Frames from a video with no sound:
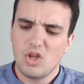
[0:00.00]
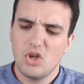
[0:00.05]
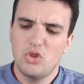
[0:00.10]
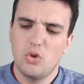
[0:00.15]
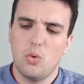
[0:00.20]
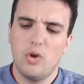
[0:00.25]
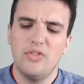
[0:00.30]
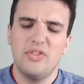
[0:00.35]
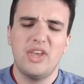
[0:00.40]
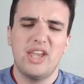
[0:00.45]
The
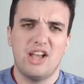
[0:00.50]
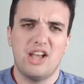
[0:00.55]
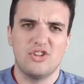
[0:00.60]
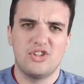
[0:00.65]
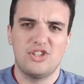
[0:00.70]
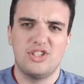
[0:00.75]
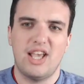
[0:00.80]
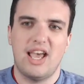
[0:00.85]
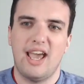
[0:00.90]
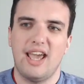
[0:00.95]
one thing I'll
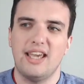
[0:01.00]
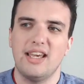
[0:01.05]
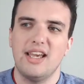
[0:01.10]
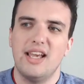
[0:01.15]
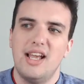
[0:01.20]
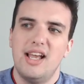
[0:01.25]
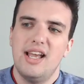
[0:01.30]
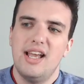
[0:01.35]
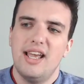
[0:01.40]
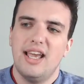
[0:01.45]
say
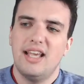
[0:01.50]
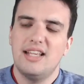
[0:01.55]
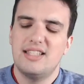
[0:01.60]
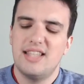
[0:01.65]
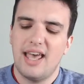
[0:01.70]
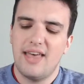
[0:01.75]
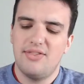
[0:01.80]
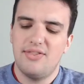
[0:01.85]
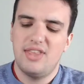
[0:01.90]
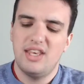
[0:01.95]
is
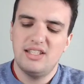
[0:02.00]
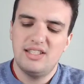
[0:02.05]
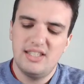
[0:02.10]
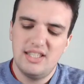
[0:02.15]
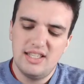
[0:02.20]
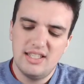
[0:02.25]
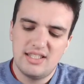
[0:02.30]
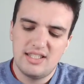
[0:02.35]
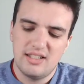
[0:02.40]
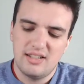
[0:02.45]
that this
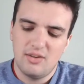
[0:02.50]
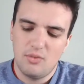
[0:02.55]
is,